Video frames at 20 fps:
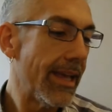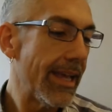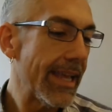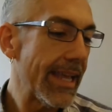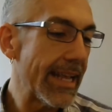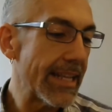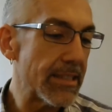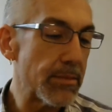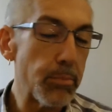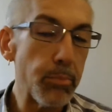
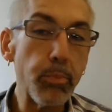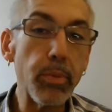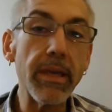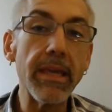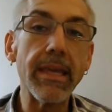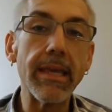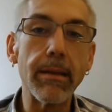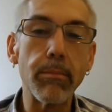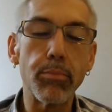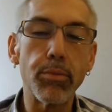it's
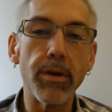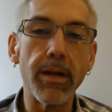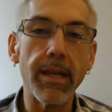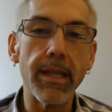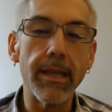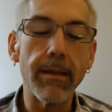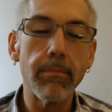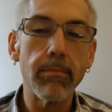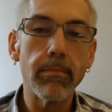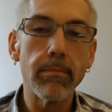being
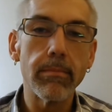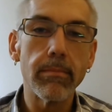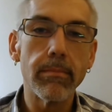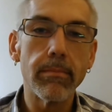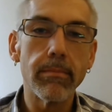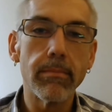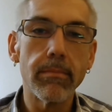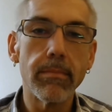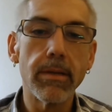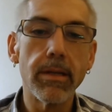pretty.
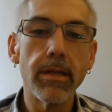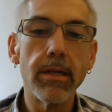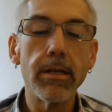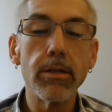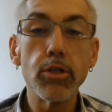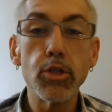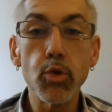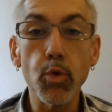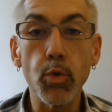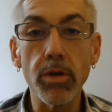
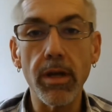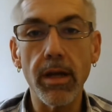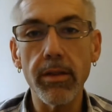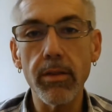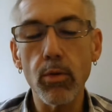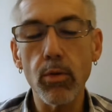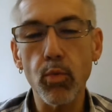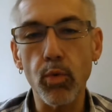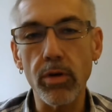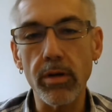So in
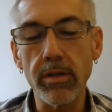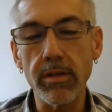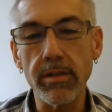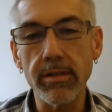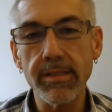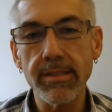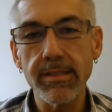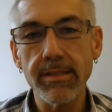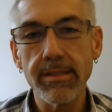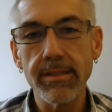other
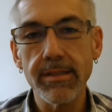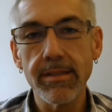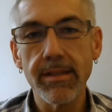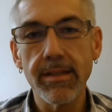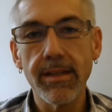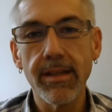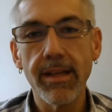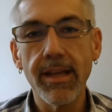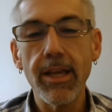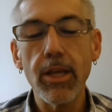words,
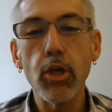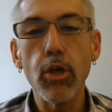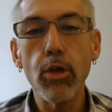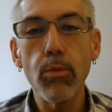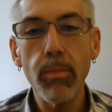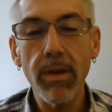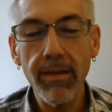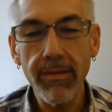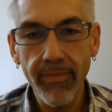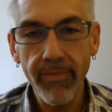you
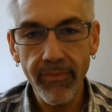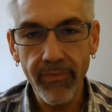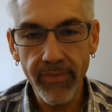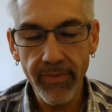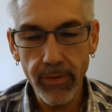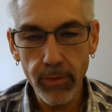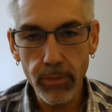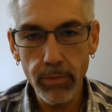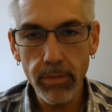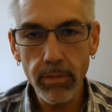may
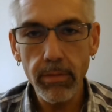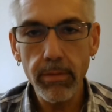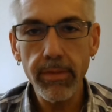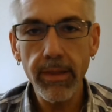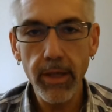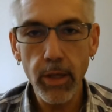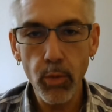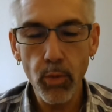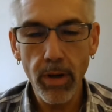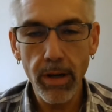feel
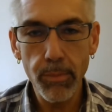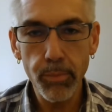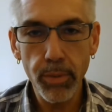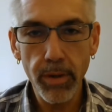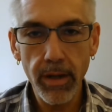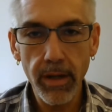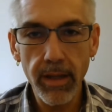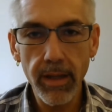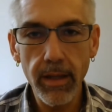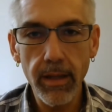that you are
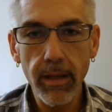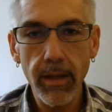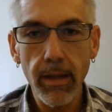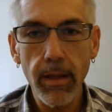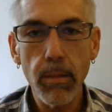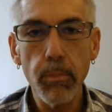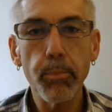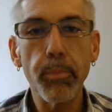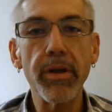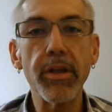pretty,
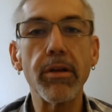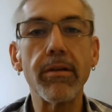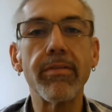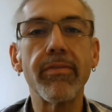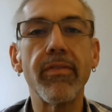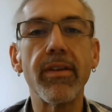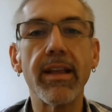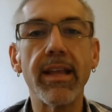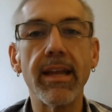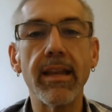but you're
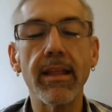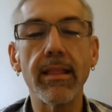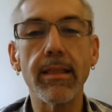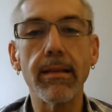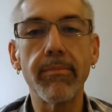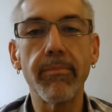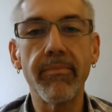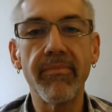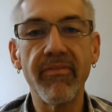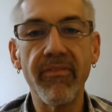forgetting
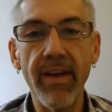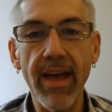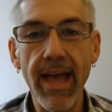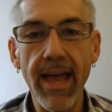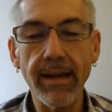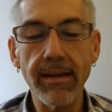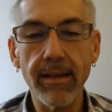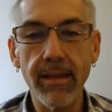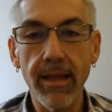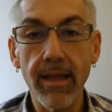the
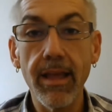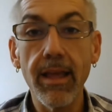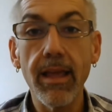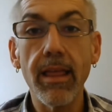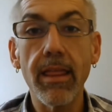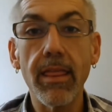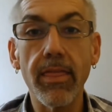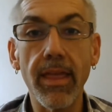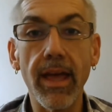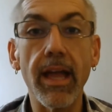fact
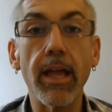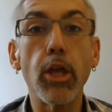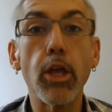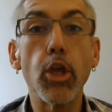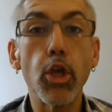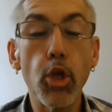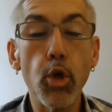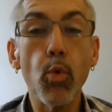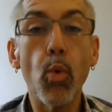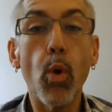that
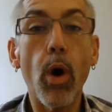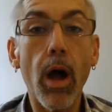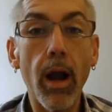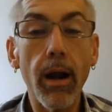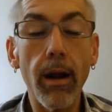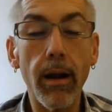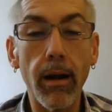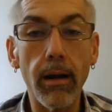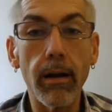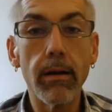you
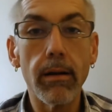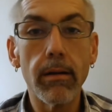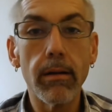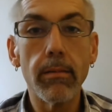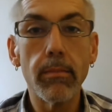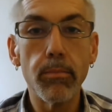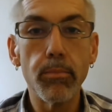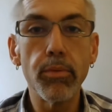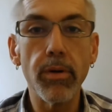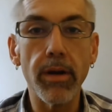are
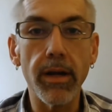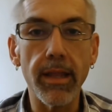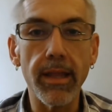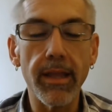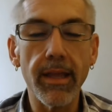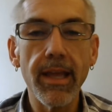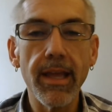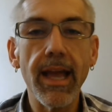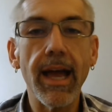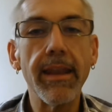pretty.
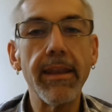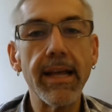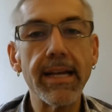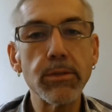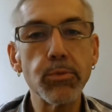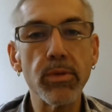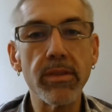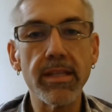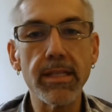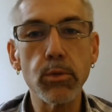And that's
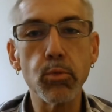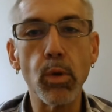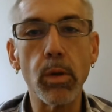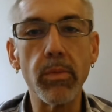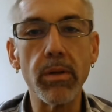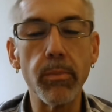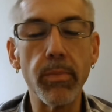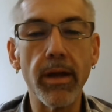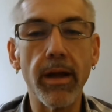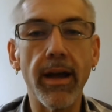what this
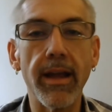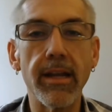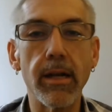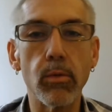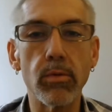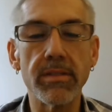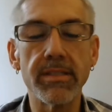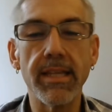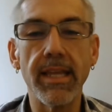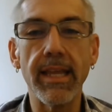woman behind her
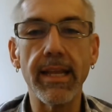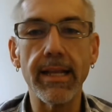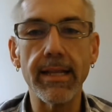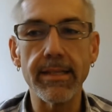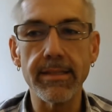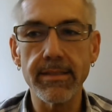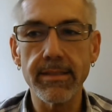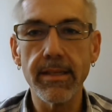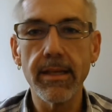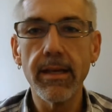was saying,
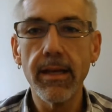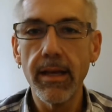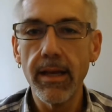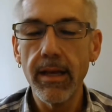is